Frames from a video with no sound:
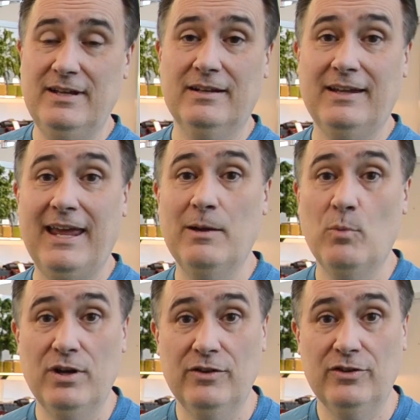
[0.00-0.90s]
that
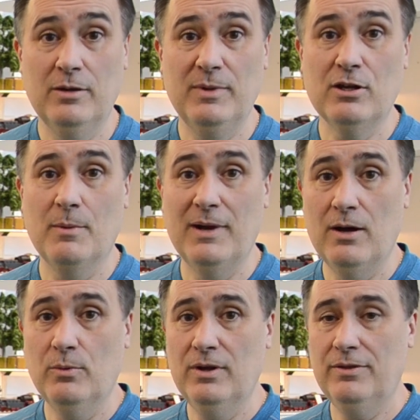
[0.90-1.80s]
KM1 is going to be coming
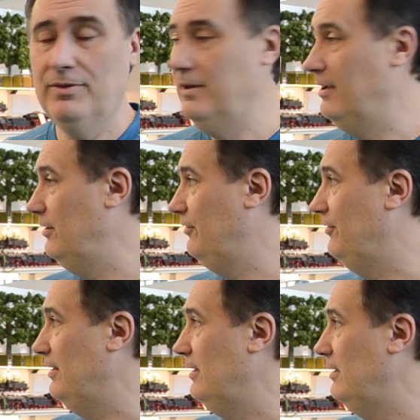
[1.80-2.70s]
out with is
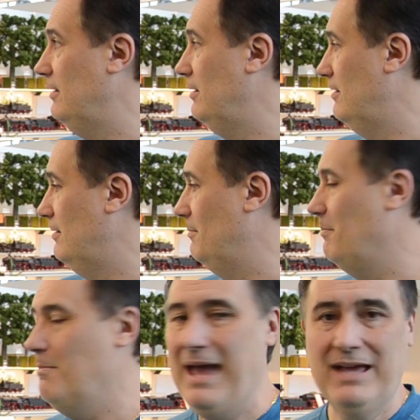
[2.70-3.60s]
the
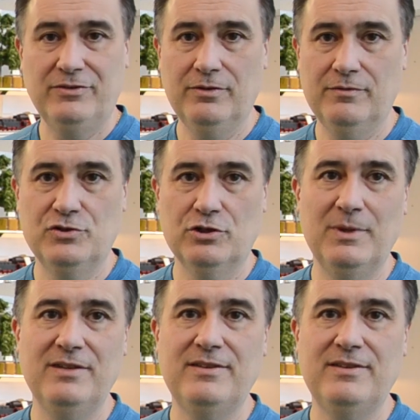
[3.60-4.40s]
massive German